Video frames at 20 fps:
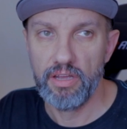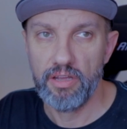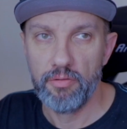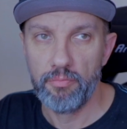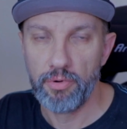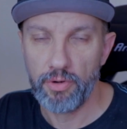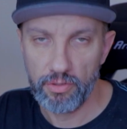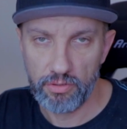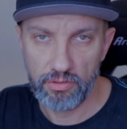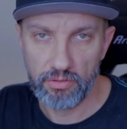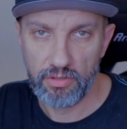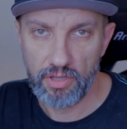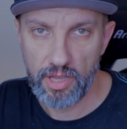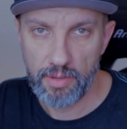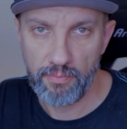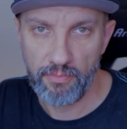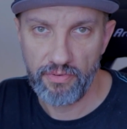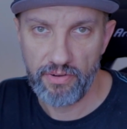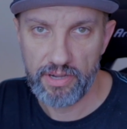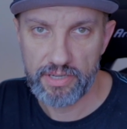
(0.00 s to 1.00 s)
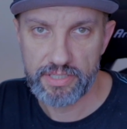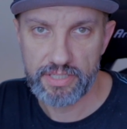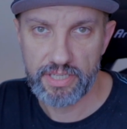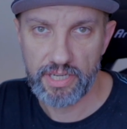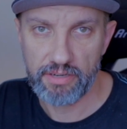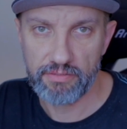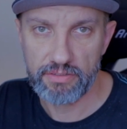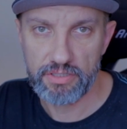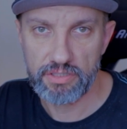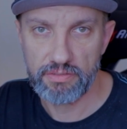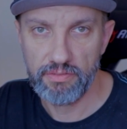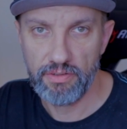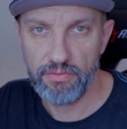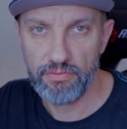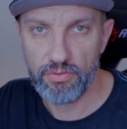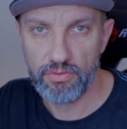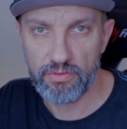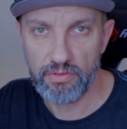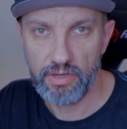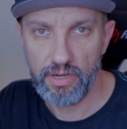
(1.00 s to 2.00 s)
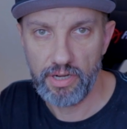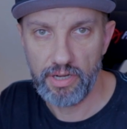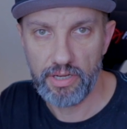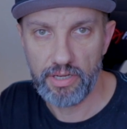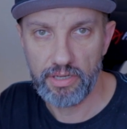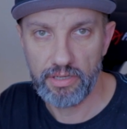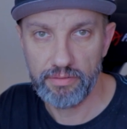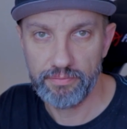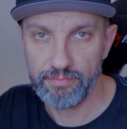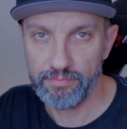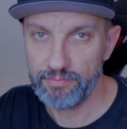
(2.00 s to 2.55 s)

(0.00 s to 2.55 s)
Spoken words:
prototype faster with SwiftUI,